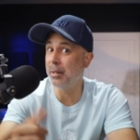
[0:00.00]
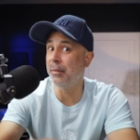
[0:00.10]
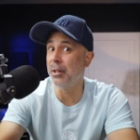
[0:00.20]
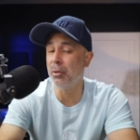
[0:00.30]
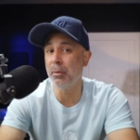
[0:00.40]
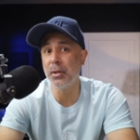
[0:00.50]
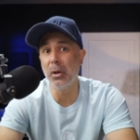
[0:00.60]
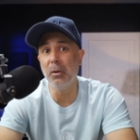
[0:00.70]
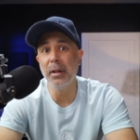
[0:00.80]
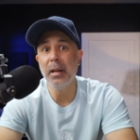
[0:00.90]
DaVinci
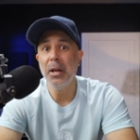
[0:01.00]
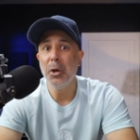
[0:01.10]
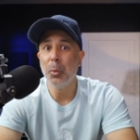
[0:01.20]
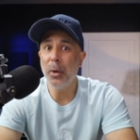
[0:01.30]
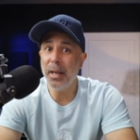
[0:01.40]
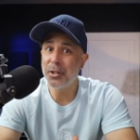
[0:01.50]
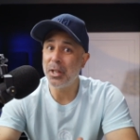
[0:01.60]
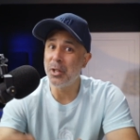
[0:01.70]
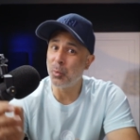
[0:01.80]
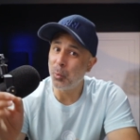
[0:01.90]
Resolve, which
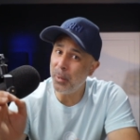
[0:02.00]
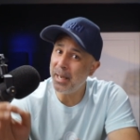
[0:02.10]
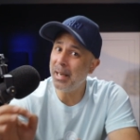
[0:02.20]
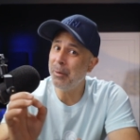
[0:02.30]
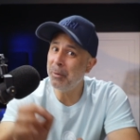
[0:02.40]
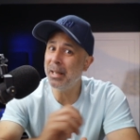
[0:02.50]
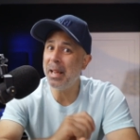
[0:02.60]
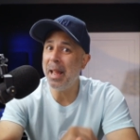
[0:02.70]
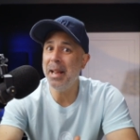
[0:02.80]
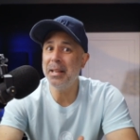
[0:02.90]
is really, really
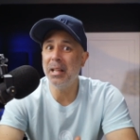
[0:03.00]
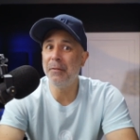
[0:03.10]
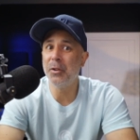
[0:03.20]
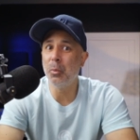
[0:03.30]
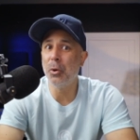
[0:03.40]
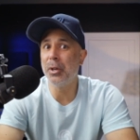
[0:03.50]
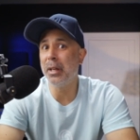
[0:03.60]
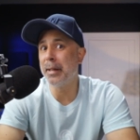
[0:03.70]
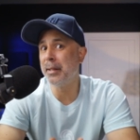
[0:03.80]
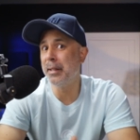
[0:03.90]
handy if you're
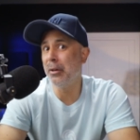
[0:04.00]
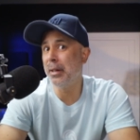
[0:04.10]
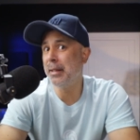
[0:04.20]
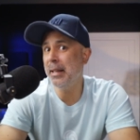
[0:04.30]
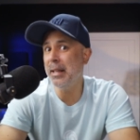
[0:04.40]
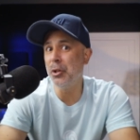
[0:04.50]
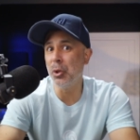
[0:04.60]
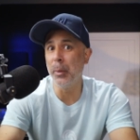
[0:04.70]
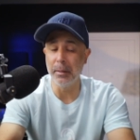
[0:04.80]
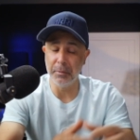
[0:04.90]
working as a DIT,
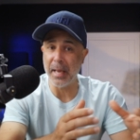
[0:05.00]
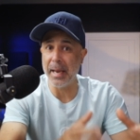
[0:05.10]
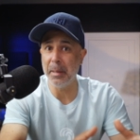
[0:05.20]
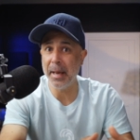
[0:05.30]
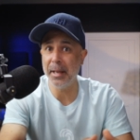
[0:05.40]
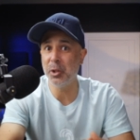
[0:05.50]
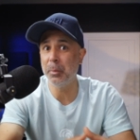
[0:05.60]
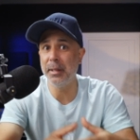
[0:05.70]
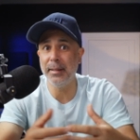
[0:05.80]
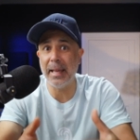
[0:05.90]
doing data
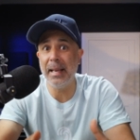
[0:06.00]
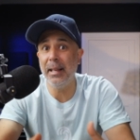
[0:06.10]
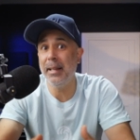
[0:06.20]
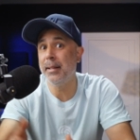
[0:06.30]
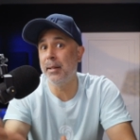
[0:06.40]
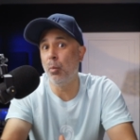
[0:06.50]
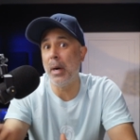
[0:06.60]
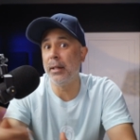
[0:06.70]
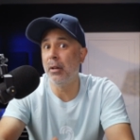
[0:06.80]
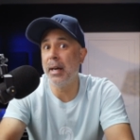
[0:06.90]
management, dailies, and
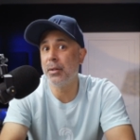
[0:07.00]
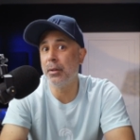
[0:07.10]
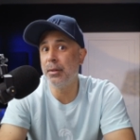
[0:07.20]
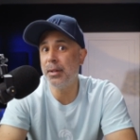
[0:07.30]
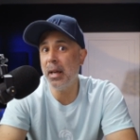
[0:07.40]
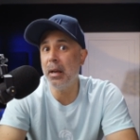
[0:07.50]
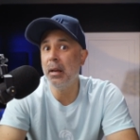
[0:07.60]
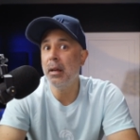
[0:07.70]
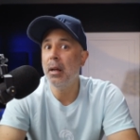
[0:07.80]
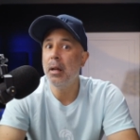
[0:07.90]
one lights on set.
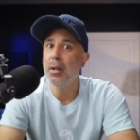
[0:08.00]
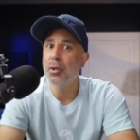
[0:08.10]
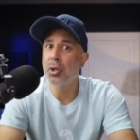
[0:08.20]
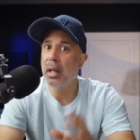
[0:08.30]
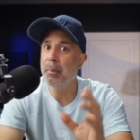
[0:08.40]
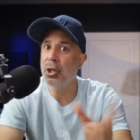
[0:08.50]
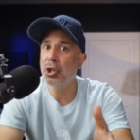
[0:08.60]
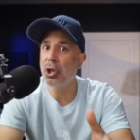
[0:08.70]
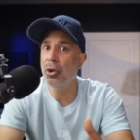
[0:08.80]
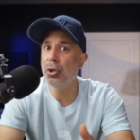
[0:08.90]
So let me
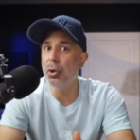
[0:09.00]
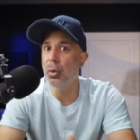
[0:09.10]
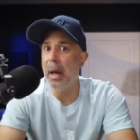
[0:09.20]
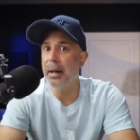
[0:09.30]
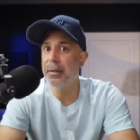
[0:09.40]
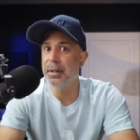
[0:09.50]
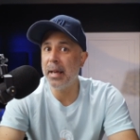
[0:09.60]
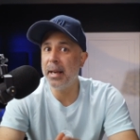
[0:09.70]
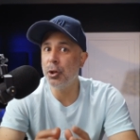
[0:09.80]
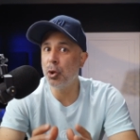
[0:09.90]
show you how the
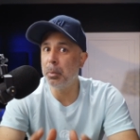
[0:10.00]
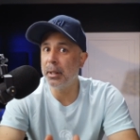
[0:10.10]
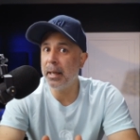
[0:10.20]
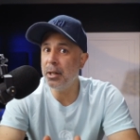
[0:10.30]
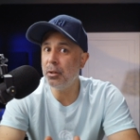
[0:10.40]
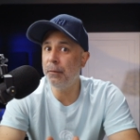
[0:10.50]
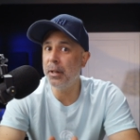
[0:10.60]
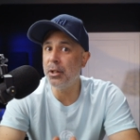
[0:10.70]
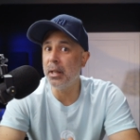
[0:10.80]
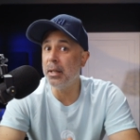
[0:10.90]
data duplication
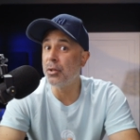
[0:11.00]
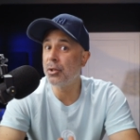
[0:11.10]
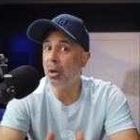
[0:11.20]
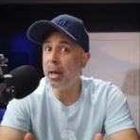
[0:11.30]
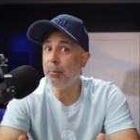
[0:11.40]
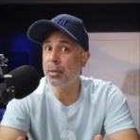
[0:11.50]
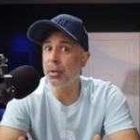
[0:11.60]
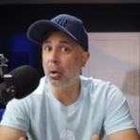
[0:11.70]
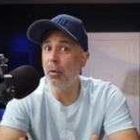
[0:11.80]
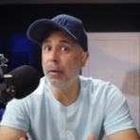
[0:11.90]
feature inside
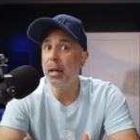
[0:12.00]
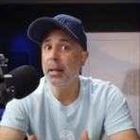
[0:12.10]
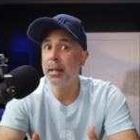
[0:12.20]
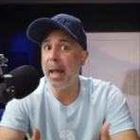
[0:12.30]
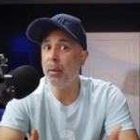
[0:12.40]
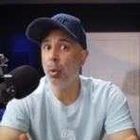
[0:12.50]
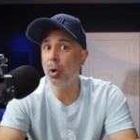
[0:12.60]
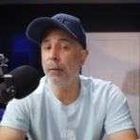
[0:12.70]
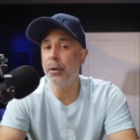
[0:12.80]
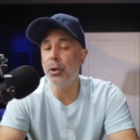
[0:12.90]
Resolve can
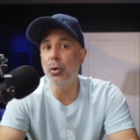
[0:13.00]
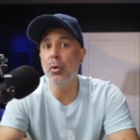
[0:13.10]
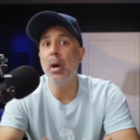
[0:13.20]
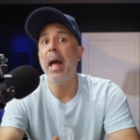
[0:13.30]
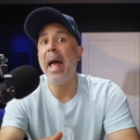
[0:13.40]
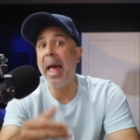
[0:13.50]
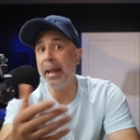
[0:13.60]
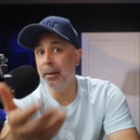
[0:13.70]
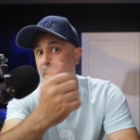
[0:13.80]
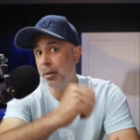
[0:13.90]
work for you,
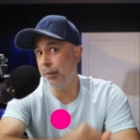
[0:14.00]
and it's